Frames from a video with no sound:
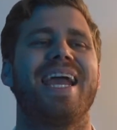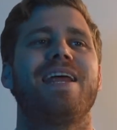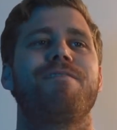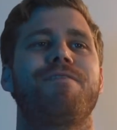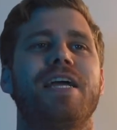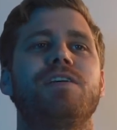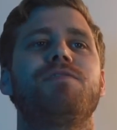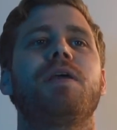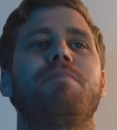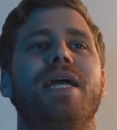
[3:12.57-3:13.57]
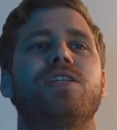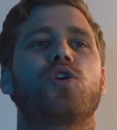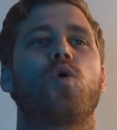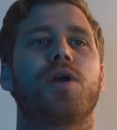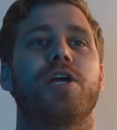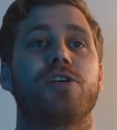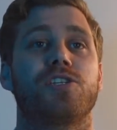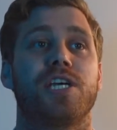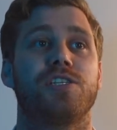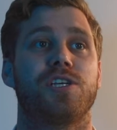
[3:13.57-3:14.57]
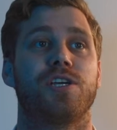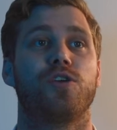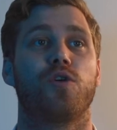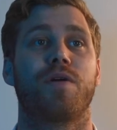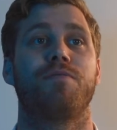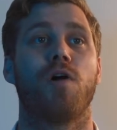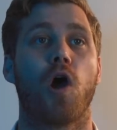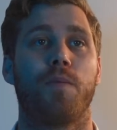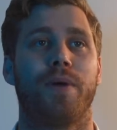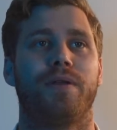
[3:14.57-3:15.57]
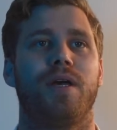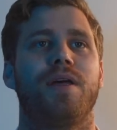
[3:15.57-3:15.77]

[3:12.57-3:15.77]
It effectively means audio sensing your environment.